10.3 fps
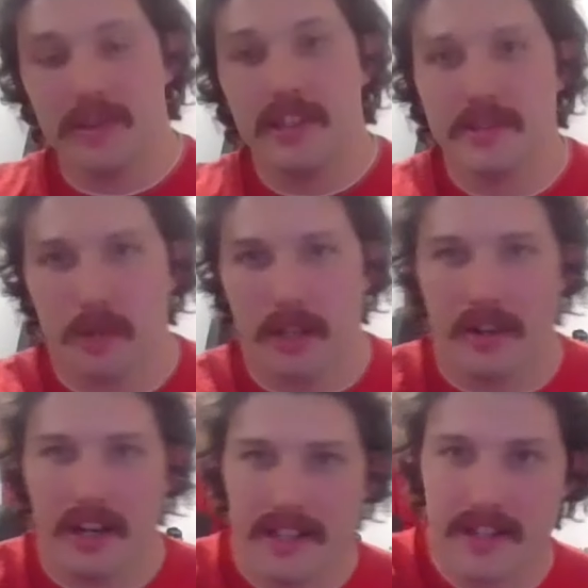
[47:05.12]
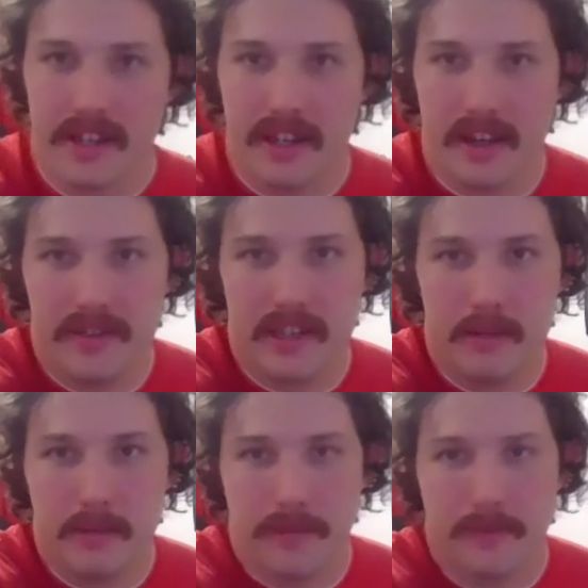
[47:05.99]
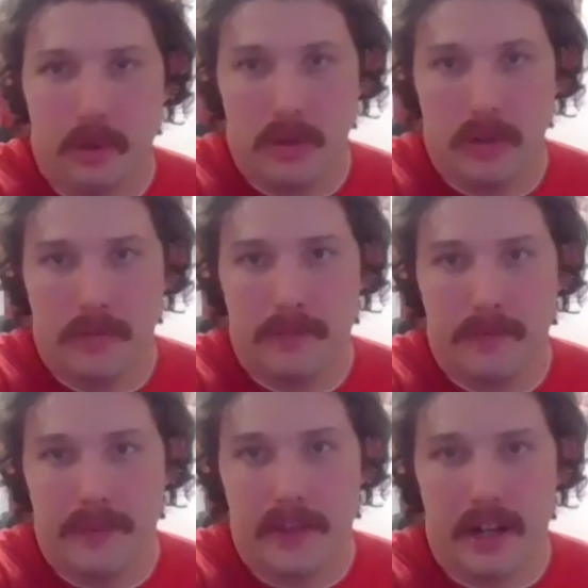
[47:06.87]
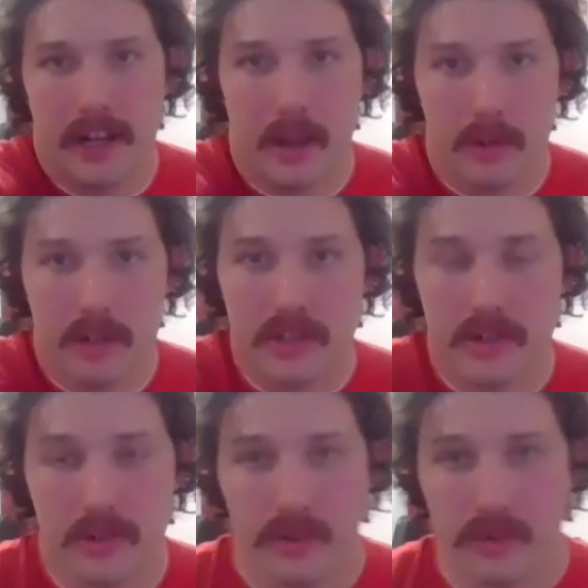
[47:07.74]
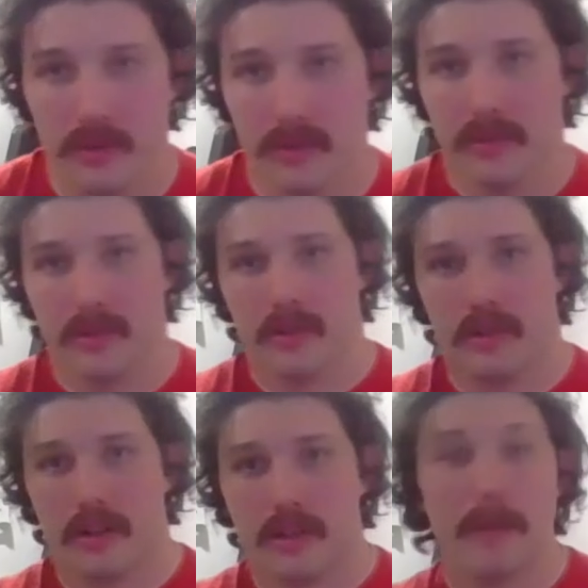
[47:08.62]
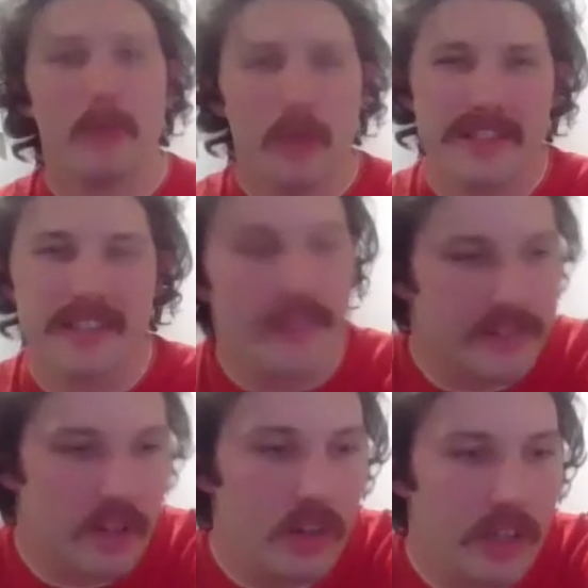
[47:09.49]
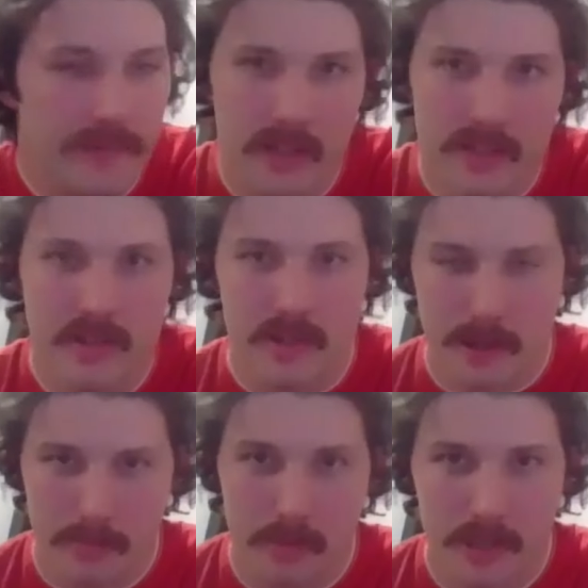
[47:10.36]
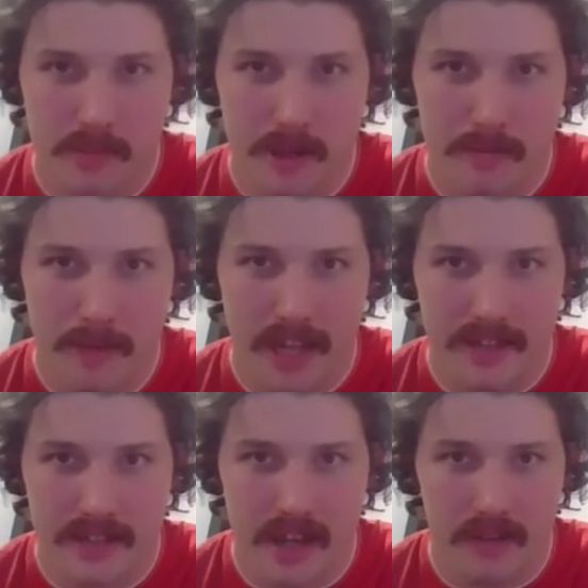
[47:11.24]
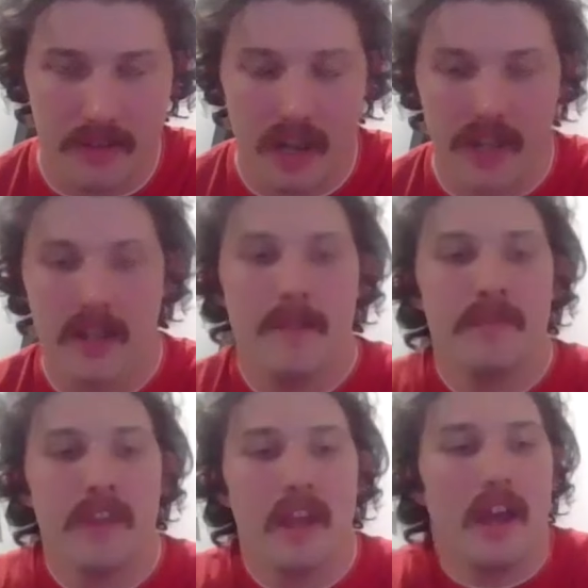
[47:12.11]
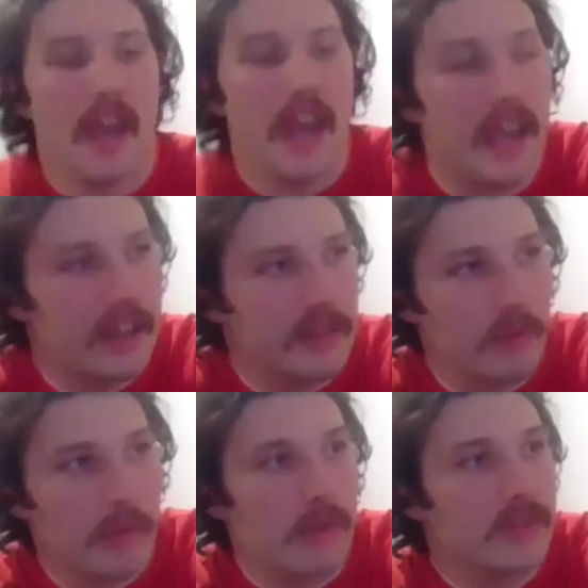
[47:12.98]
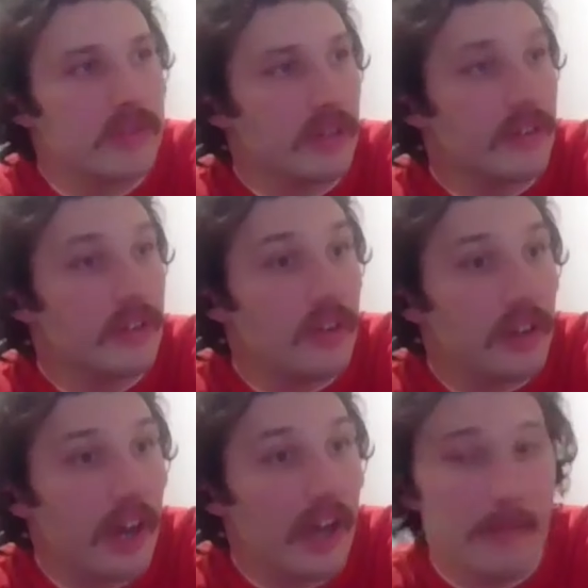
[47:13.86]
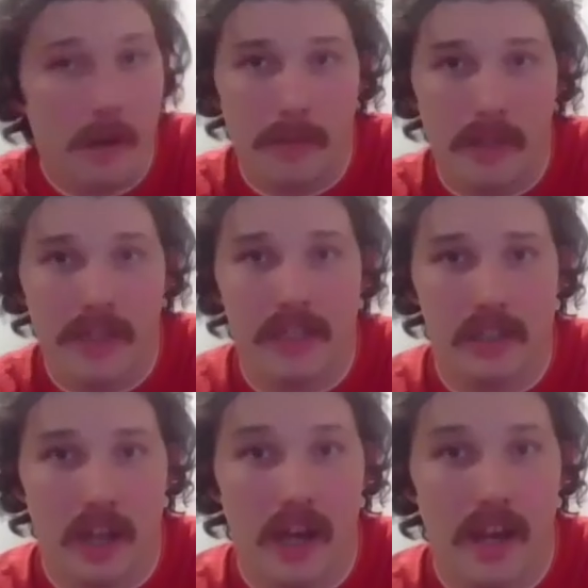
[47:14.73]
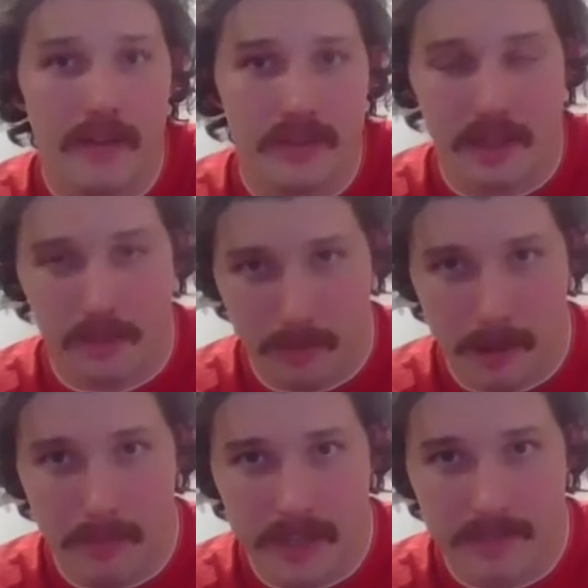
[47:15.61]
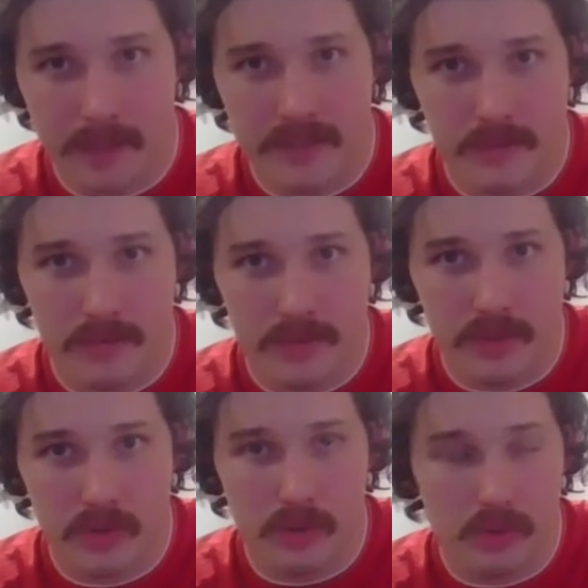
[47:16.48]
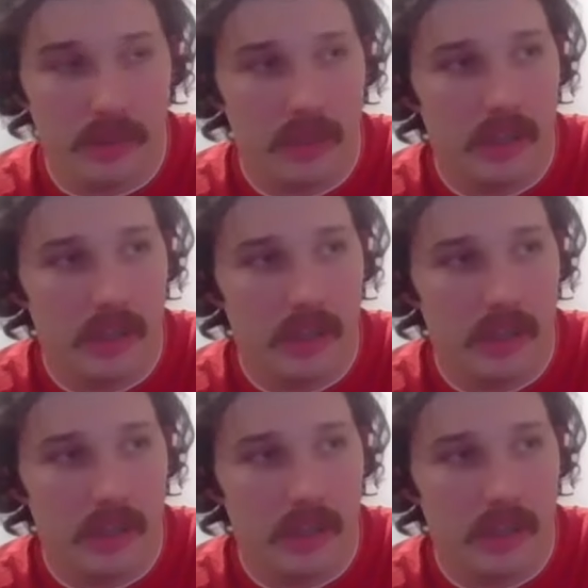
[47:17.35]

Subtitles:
with this one, right? As I've said it before, that like I wanted to do, because people always say there's no like fucking songs about the boys being back in town, right? And when we were touring the UK, my buddy Clive was like one of my best mates from school,